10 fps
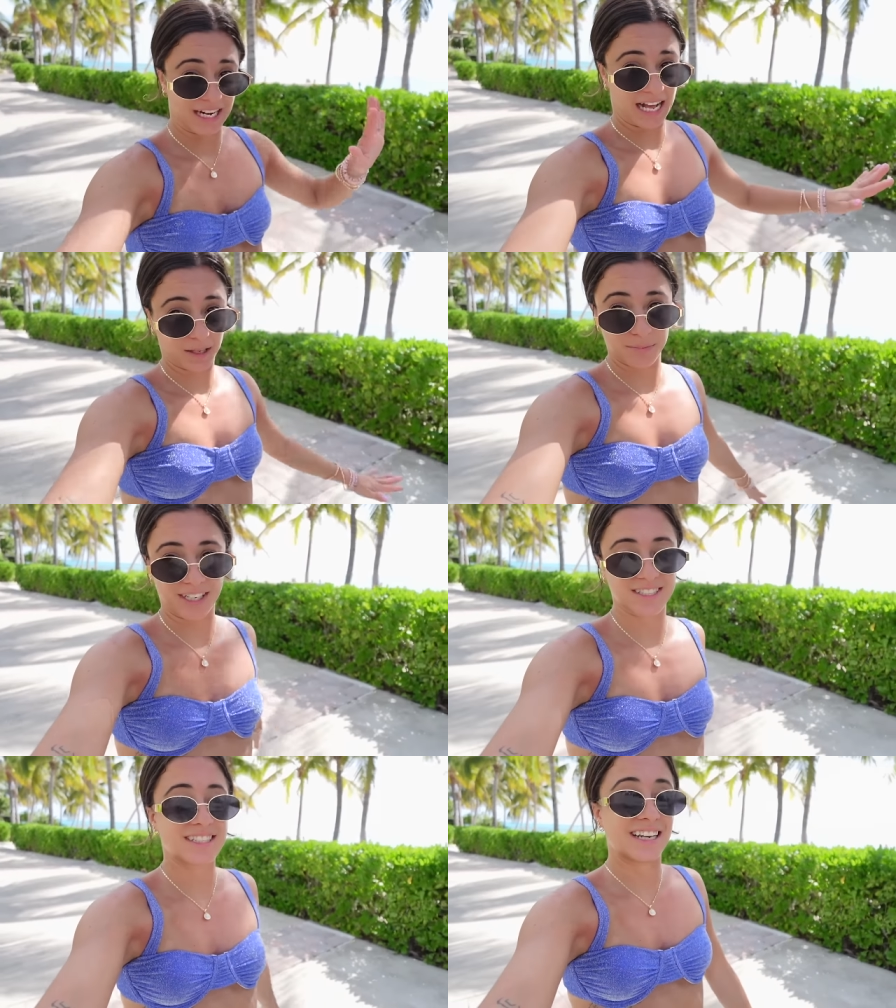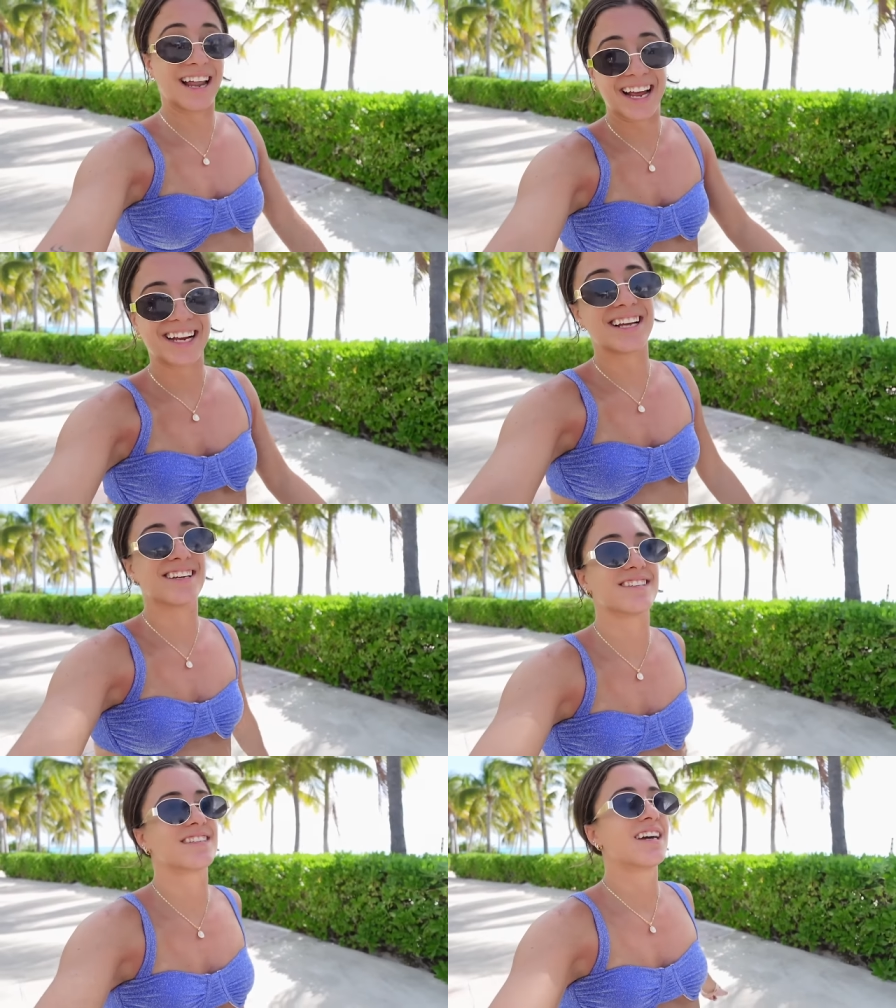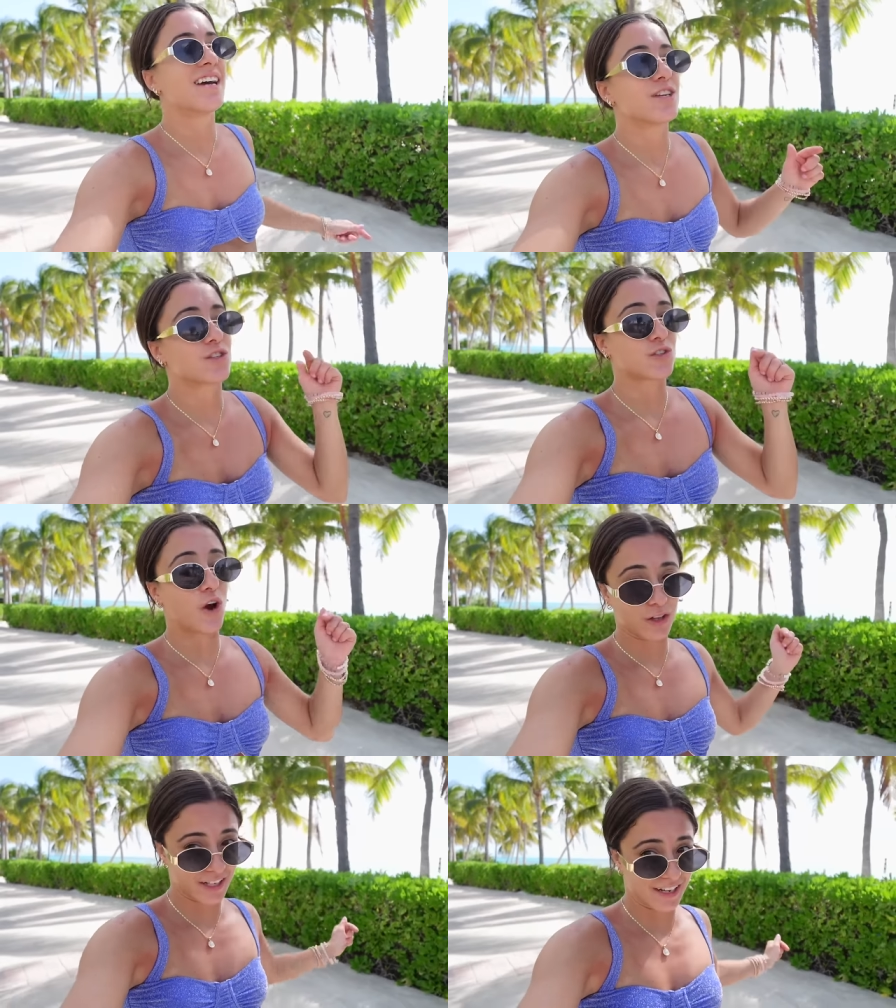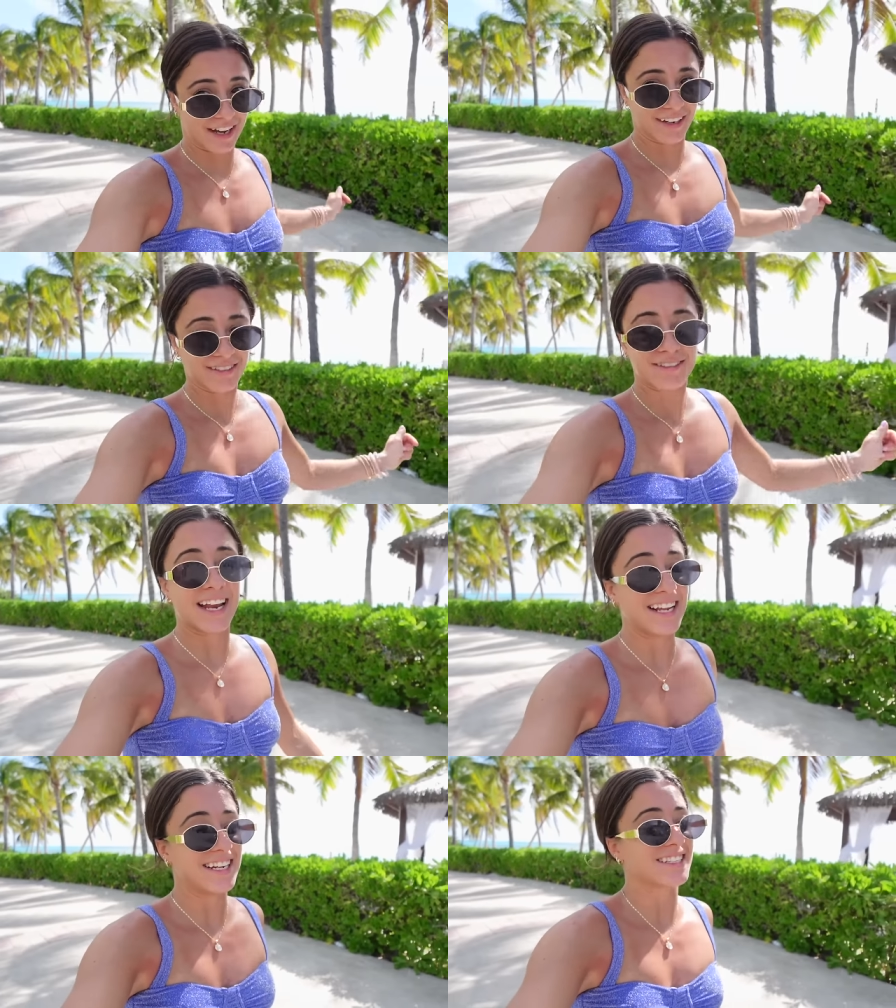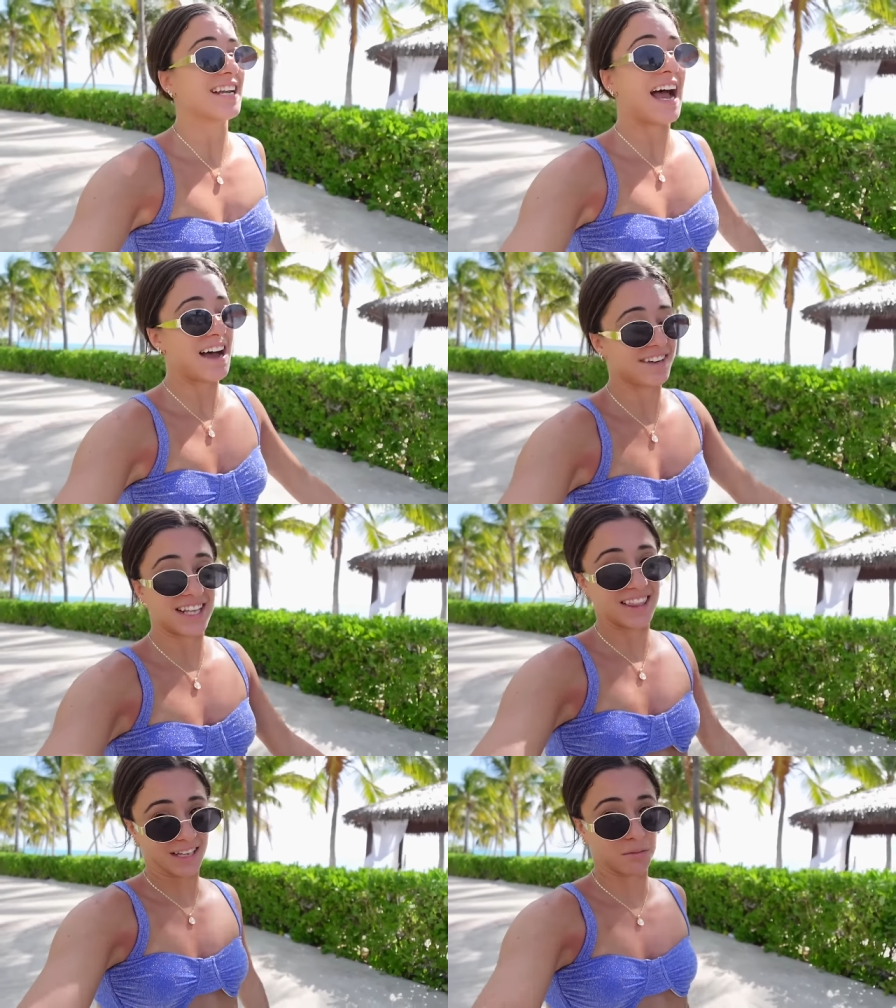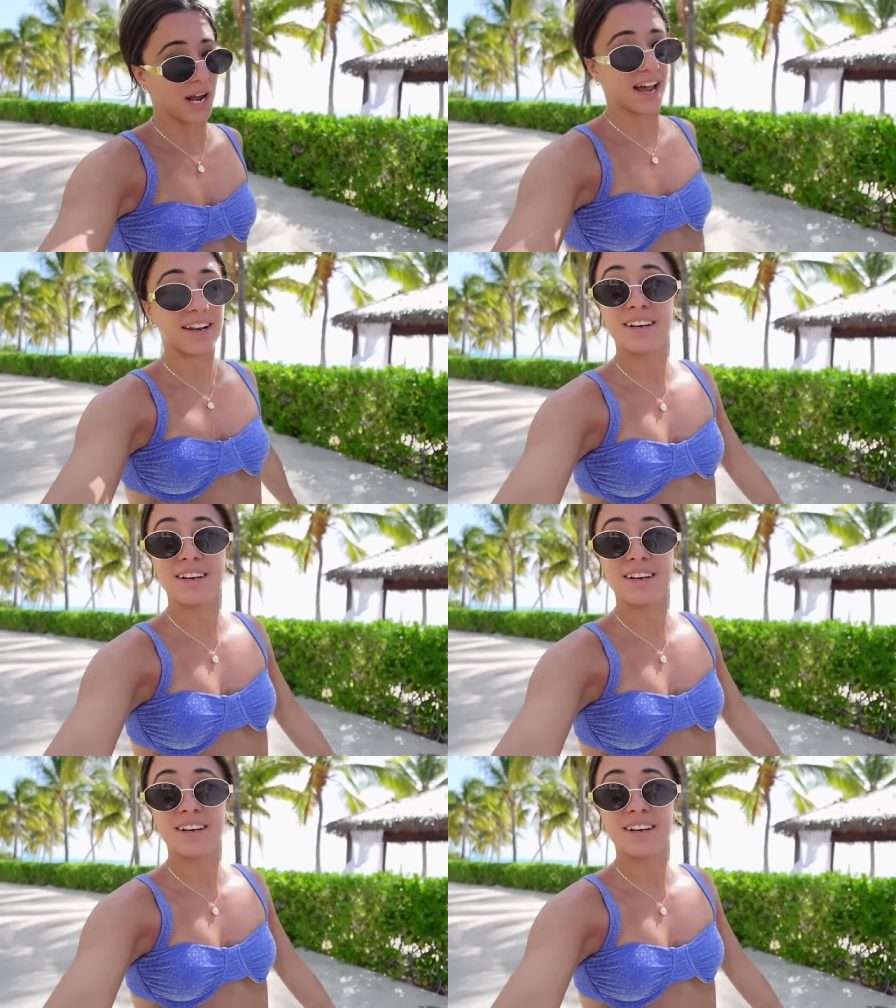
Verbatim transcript: Callum because tonight is Scarlet Night and he doesn't have anything red.